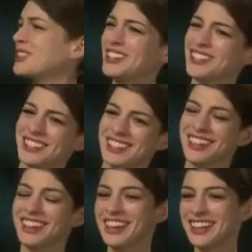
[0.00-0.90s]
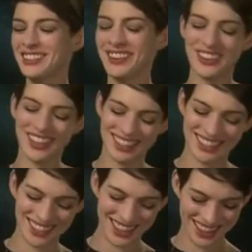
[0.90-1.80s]
I'd just never heard that and
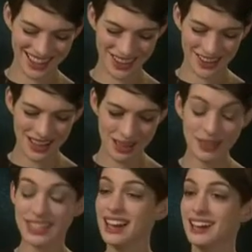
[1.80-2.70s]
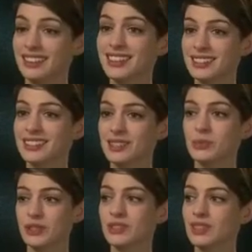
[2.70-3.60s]
stayed there. But yeah, it
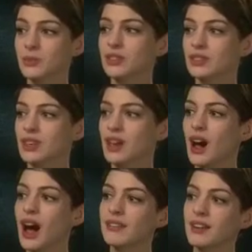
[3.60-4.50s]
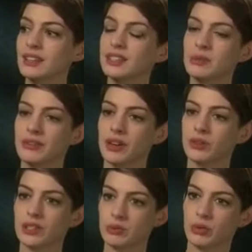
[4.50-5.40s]
was. I find it to be a very
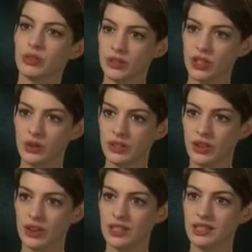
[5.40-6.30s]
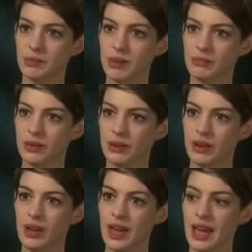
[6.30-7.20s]
transportive show as an audience member,
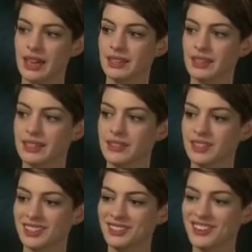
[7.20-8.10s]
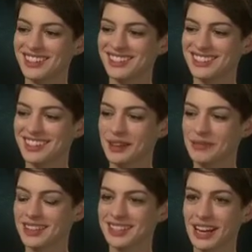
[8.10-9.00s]
and it definitely was
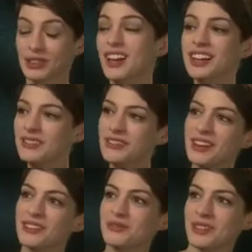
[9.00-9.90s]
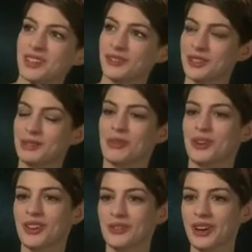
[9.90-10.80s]
as an actress. I even found myself
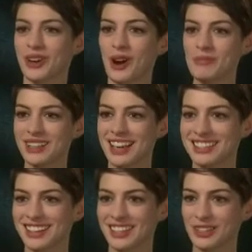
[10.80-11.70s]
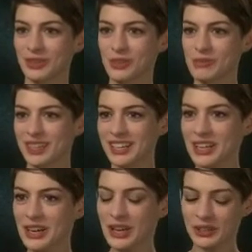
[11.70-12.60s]
transported on the red carpet last night. Normally
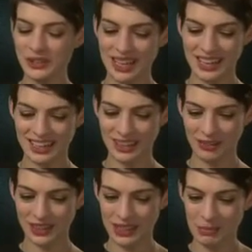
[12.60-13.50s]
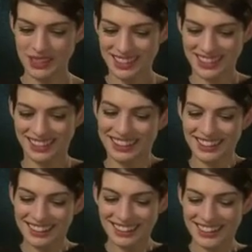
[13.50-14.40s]
you're standing there feeling a bit silly,
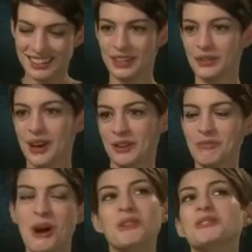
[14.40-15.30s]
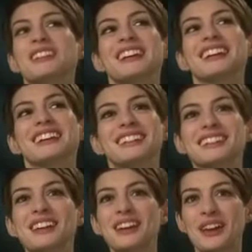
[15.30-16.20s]
kind of posing
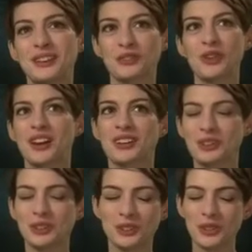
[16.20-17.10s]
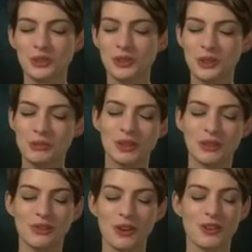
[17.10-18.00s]
and trying not to look too stupid in the
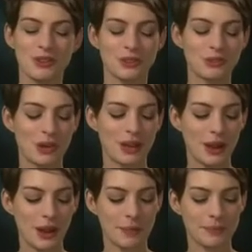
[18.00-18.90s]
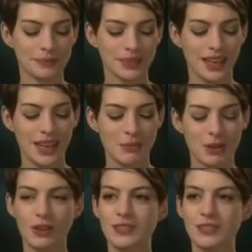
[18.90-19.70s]
photos, but all of a